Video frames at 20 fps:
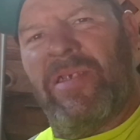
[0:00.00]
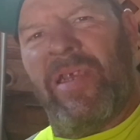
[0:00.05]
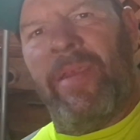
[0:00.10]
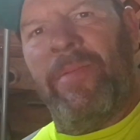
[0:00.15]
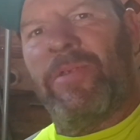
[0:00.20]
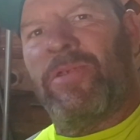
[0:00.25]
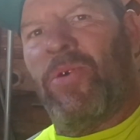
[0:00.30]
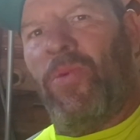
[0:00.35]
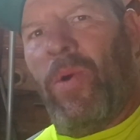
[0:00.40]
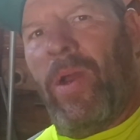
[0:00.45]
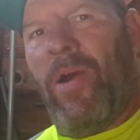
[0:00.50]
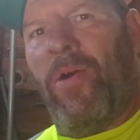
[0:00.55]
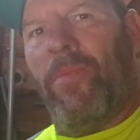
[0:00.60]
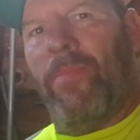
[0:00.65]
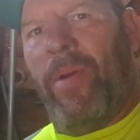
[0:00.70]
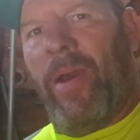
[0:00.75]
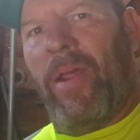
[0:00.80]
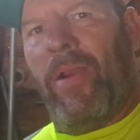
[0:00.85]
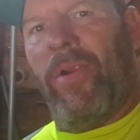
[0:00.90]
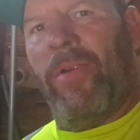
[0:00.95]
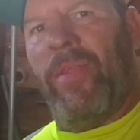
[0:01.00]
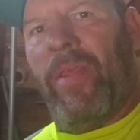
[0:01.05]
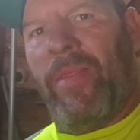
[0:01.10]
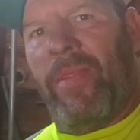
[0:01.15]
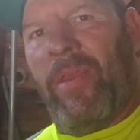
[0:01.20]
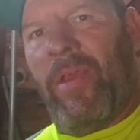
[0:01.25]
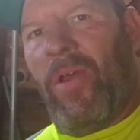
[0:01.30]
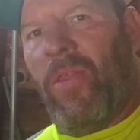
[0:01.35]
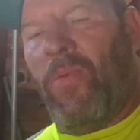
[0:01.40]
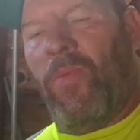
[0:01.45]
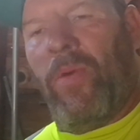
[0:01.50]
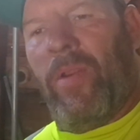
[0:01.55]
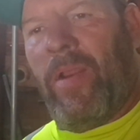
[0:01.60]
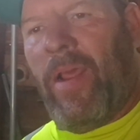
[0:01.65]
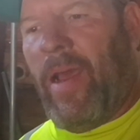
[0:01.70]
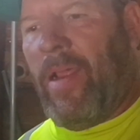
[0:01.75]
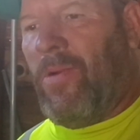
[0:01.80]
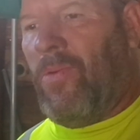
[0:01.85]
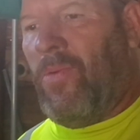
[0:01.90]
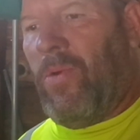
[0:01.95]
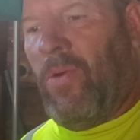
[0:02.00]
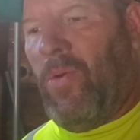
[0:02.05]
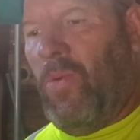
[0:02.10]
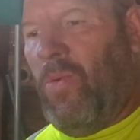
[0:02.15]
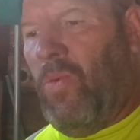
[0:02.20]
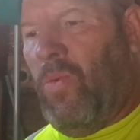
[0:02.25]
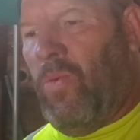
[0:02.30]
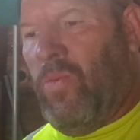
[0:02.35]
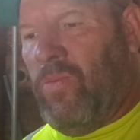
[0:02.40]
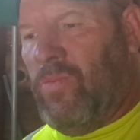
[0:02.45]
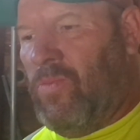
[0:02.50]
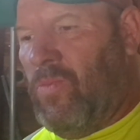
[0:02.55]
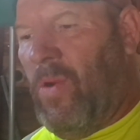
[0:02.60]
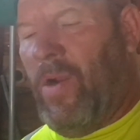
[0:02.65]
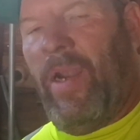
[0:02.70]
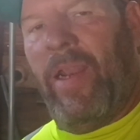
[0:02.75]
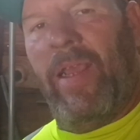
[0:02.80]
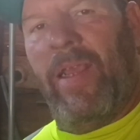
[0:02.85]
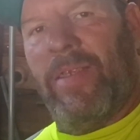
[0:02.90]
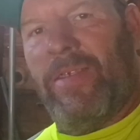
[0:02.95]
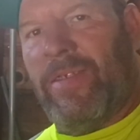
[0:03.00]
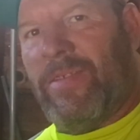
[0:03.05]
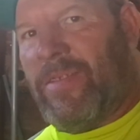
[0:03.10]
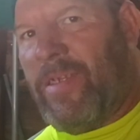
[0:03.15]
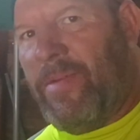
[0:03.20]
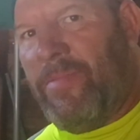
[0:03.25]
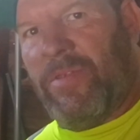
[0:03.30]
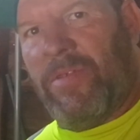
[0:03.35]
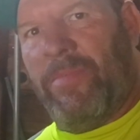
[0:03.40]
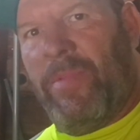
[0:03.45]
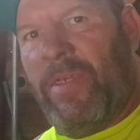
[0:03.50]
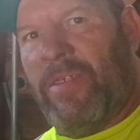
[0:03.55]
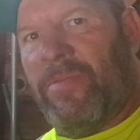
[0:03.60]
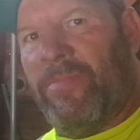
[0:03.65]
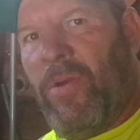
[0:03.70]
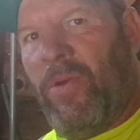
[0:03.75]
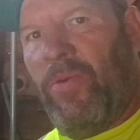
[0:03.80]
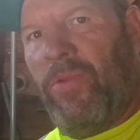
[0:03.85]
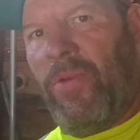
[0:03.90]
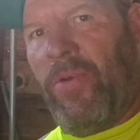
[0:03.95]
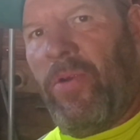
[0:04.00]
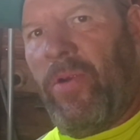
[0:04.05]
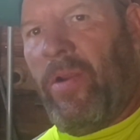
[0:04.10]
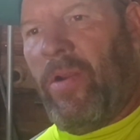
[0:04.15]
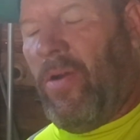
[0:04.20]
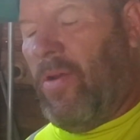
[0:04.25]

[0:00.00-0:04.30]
seems to weld better than the other one. I don't know what it is. It seems to be smoother